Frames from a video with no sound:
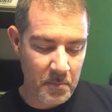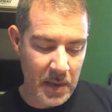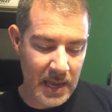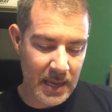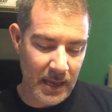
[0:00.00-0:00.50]

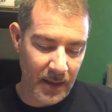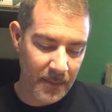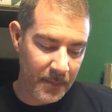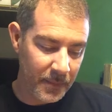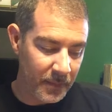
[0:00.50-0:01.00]
P.
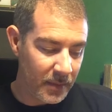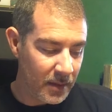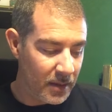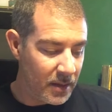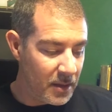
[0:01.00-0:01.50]

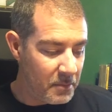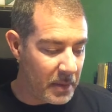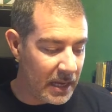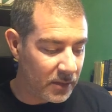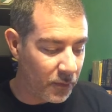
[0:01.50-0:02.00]

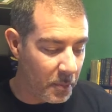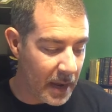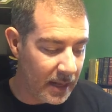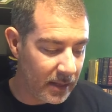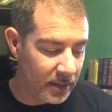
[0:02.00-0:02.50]
P is for
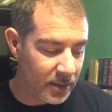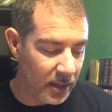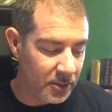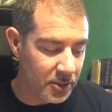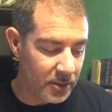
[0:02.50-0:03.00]

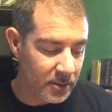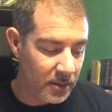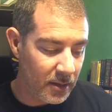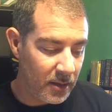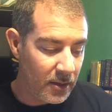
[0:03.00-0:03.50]
paleontologist
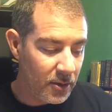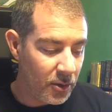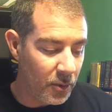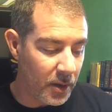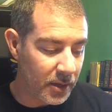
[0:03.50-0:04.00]

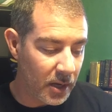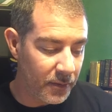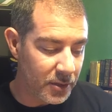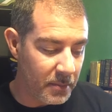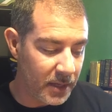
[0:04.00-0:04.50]
who
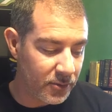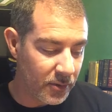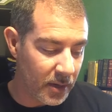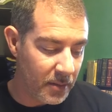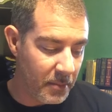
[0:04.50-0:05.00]
uncovers a
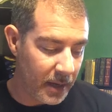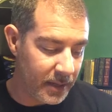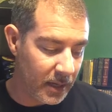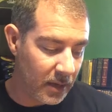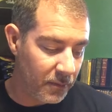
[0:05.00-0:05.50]
mystery by
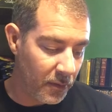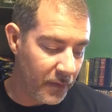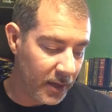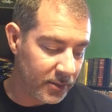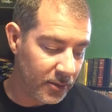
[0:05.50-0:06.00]
digging for
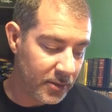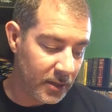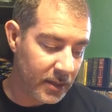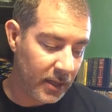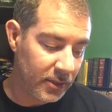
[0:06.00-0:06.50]
fossils
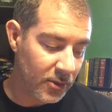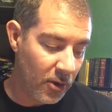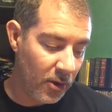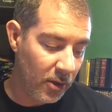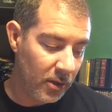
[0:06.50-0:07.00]
that tell us
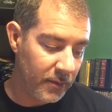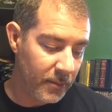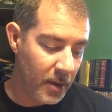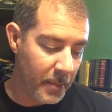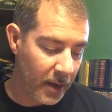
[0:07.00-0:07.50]
all
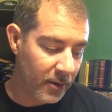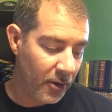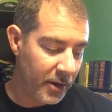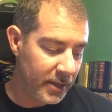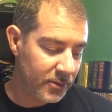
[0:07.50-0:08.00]
about
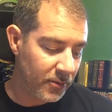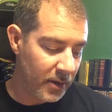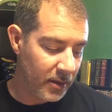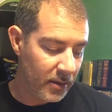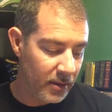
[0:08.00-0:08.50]
our
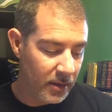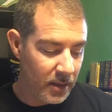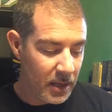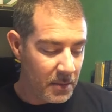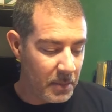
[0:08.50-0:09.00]
history.
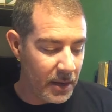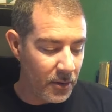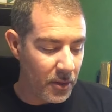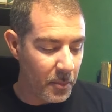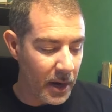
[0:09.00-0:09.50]

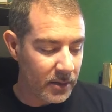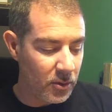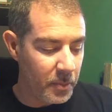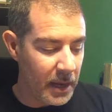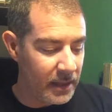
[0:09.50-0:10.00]
Peter the
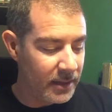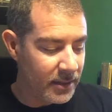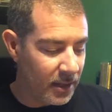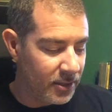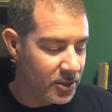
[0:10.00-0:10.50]
practical
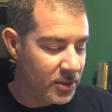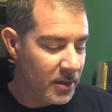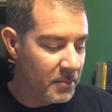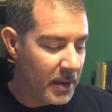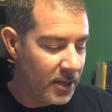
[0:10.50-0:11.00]

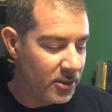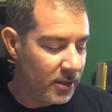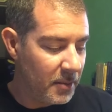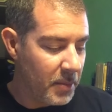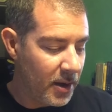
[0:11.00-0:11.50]
paleontologist
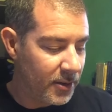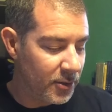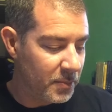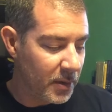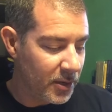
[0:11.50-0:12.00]
patiently
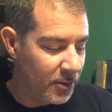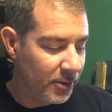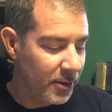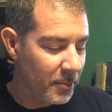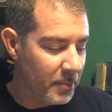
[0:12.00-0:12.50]
ponders
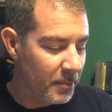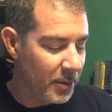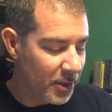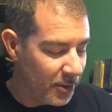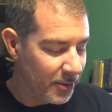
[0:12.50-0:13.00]

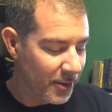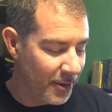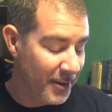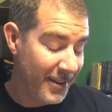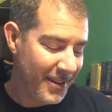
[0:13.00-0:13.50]

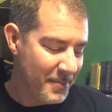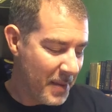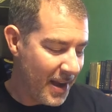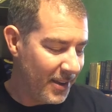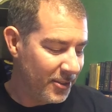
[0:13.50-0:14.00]
peculiar
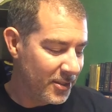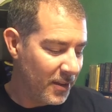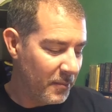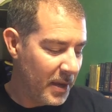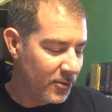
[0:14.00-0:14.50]
piles
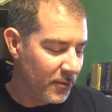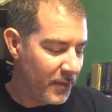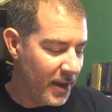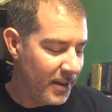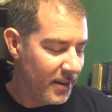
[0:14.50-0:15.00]
of
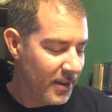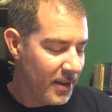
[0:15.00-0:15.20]
petrified